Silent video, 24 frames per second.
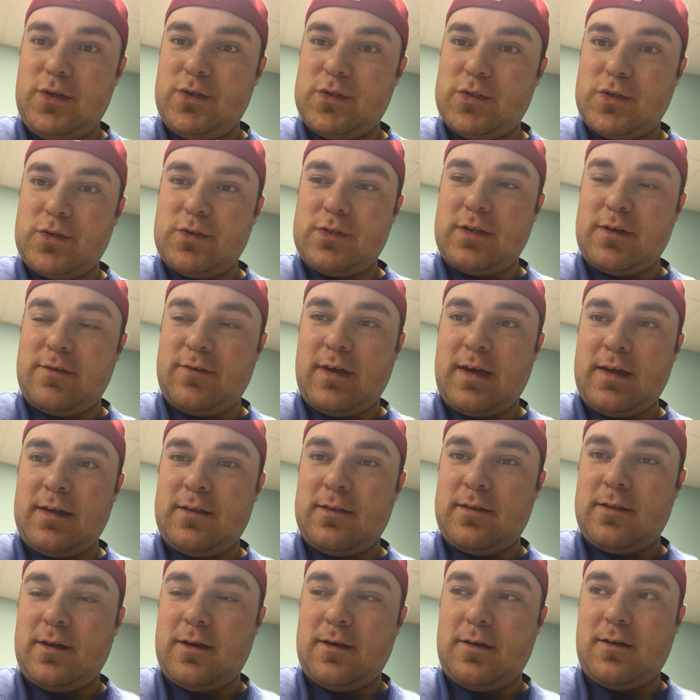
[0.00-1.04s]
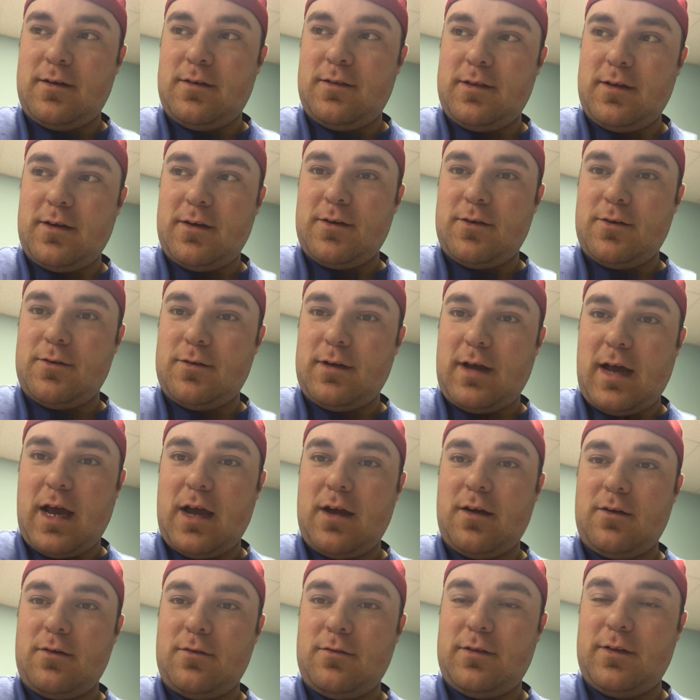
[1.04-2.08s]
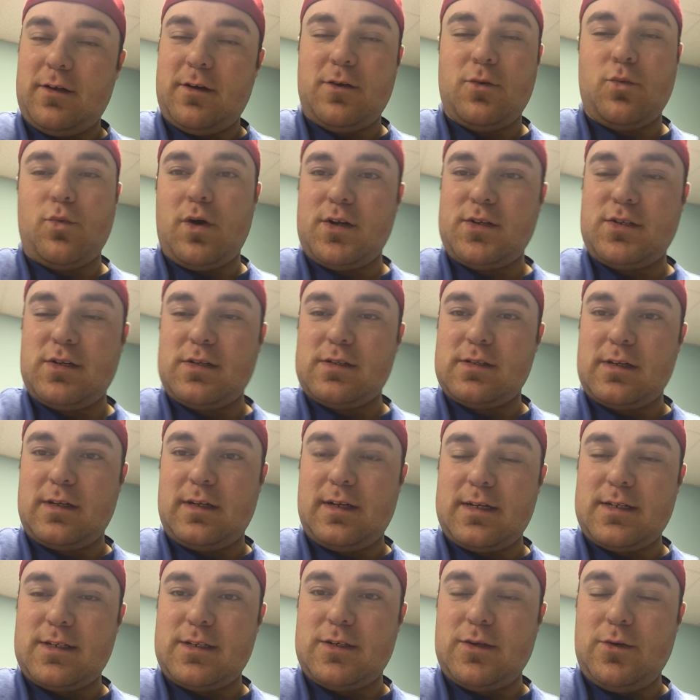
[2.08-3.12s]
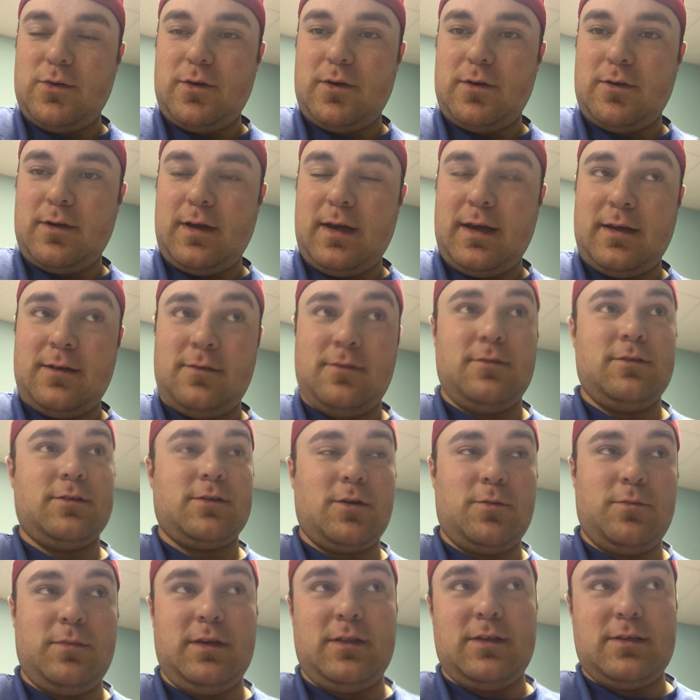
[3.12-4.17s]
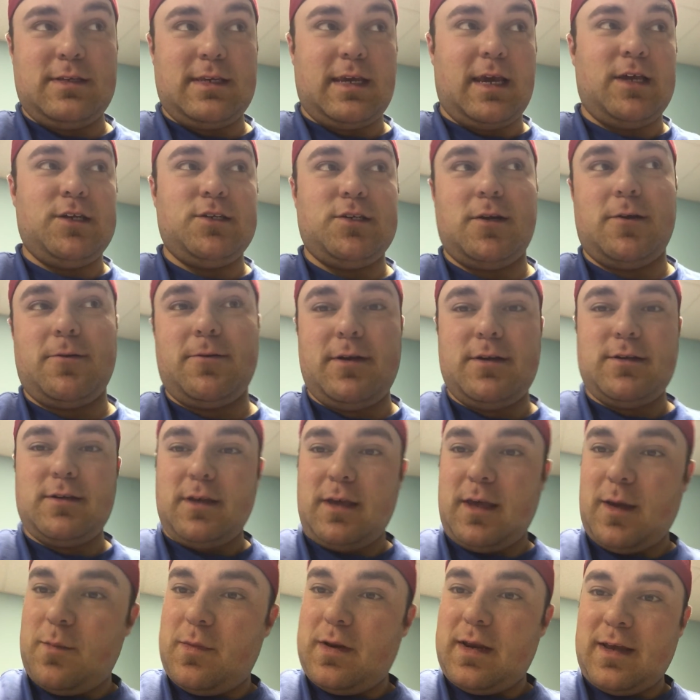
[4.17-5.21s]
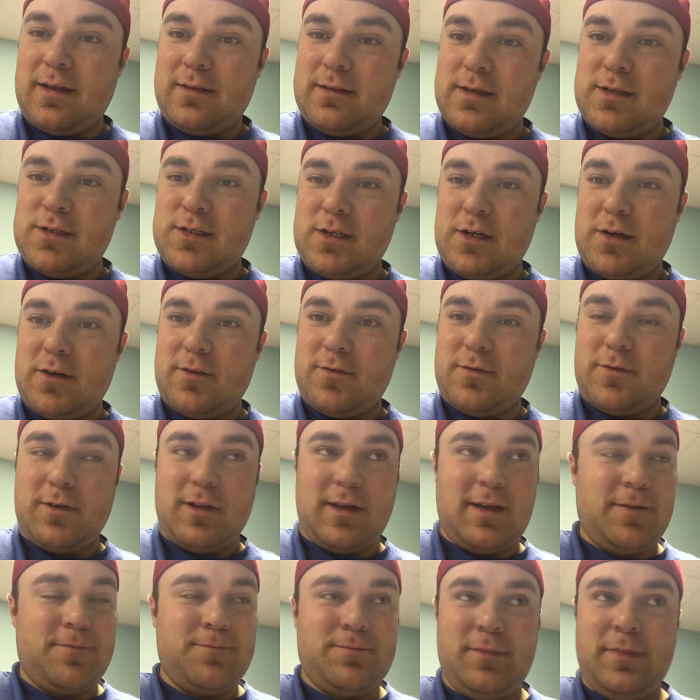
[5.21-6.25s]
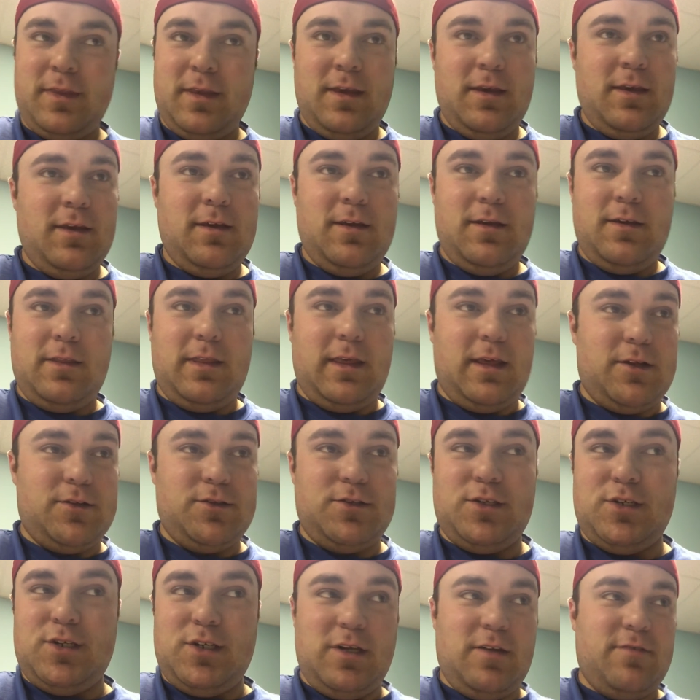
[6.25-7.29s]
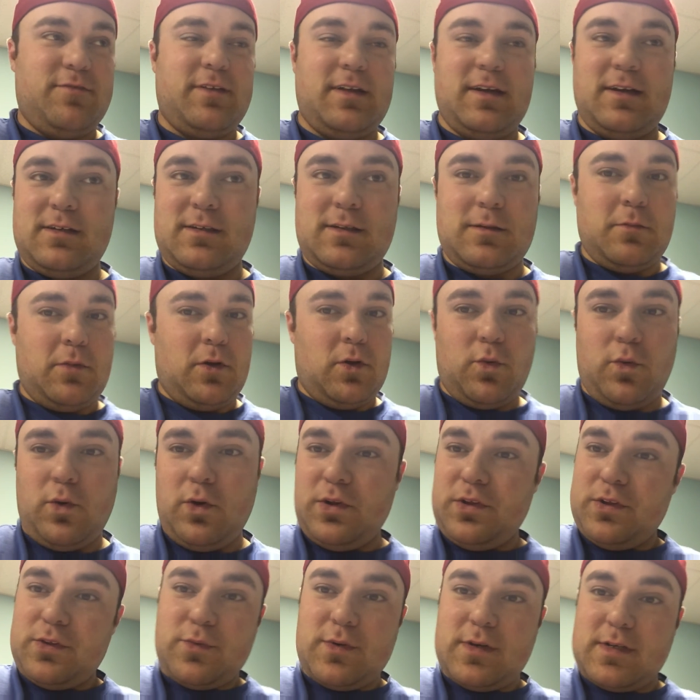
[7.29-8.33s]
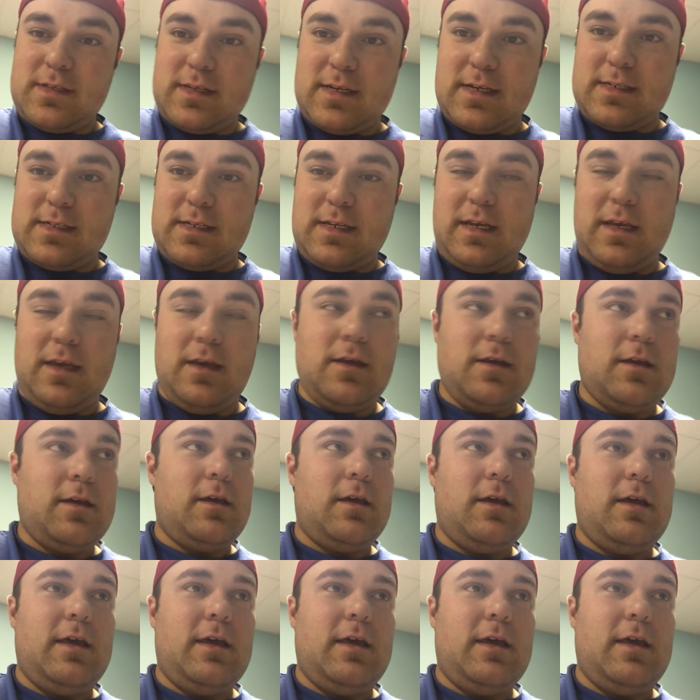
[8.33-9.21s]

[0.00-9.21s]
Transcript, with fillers: users have gotten uh, their their watches a lot sooner, and it's going to be the second generation coming out this year for like the LG G Flex, the Motorola 360,